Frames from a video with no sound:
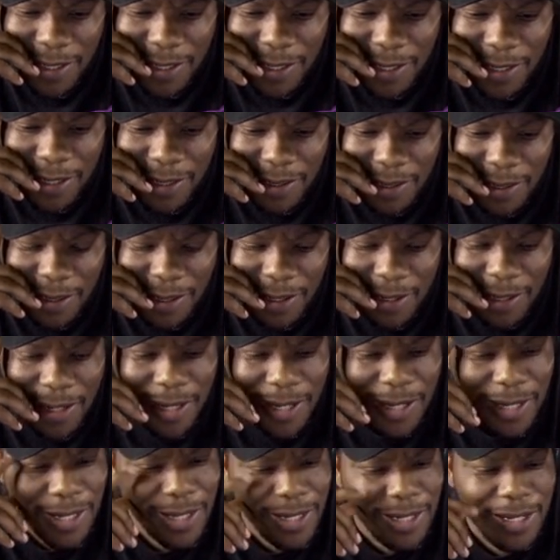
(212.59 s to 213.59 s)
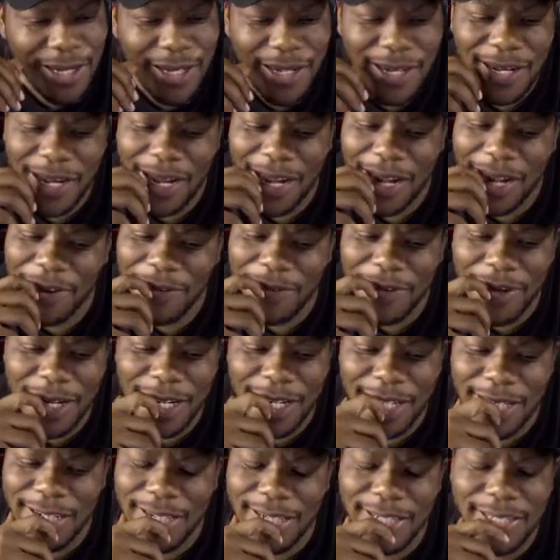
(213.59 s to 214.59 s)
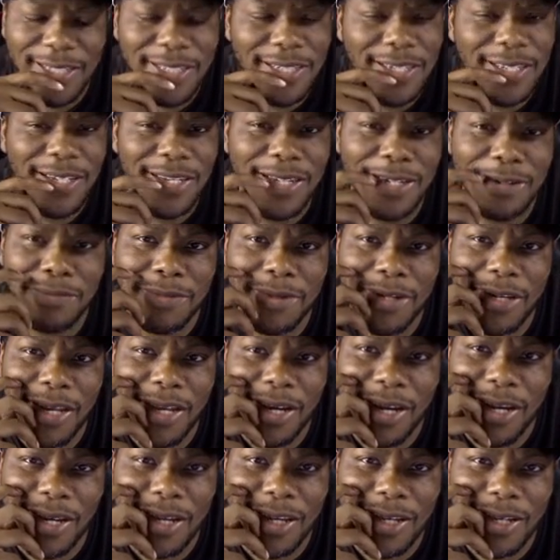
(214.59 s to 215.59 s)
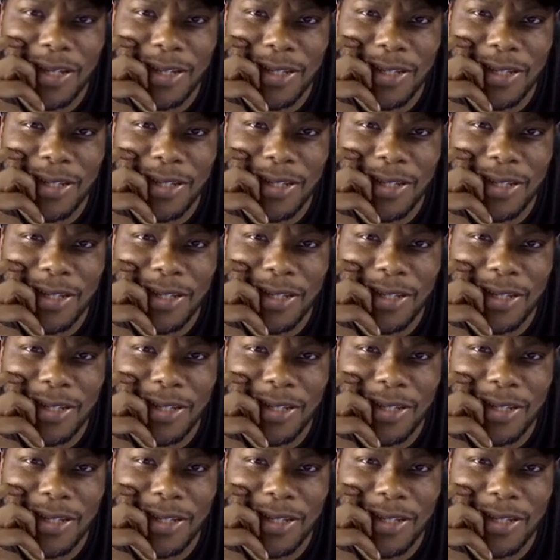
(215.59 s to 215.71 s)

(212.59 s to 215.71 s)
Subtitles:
And then, yeah, I really didn't see him a lot.